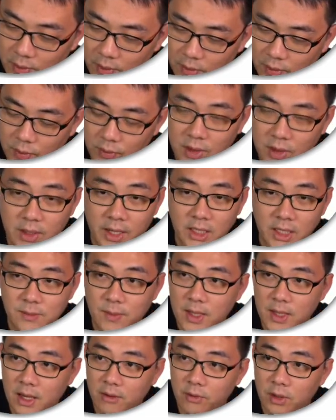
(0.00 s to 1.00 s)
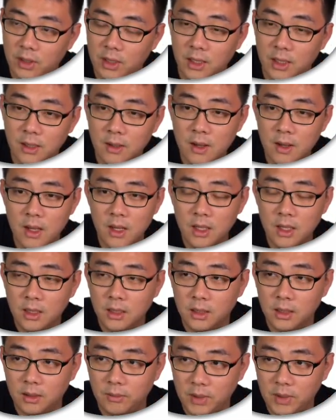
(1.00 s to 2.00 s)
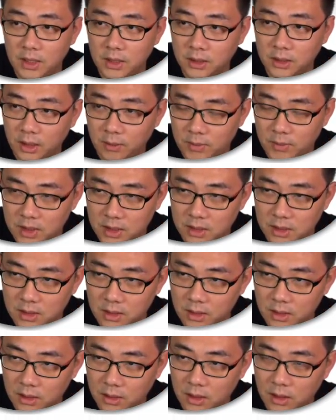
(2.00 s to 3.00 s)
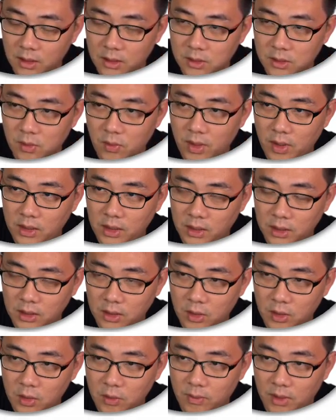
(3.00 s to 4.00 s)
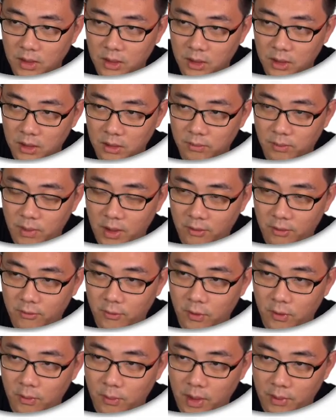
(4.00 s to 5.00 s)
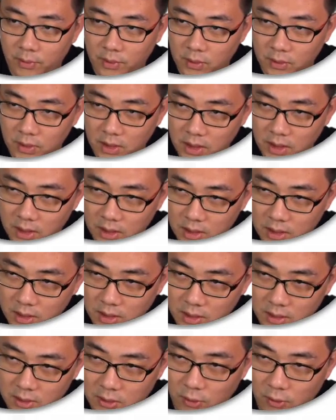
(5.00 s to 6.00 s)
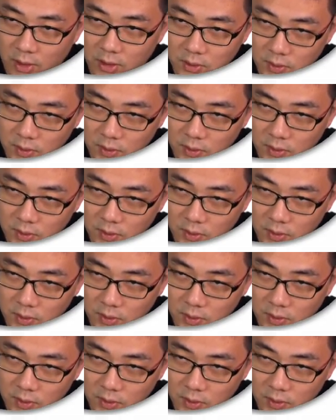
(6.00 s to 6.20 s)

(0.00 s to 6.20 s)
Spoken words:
You don't need to expand everything. The middle term is theta square, theta cube, and theta power 4, but we only need theta square.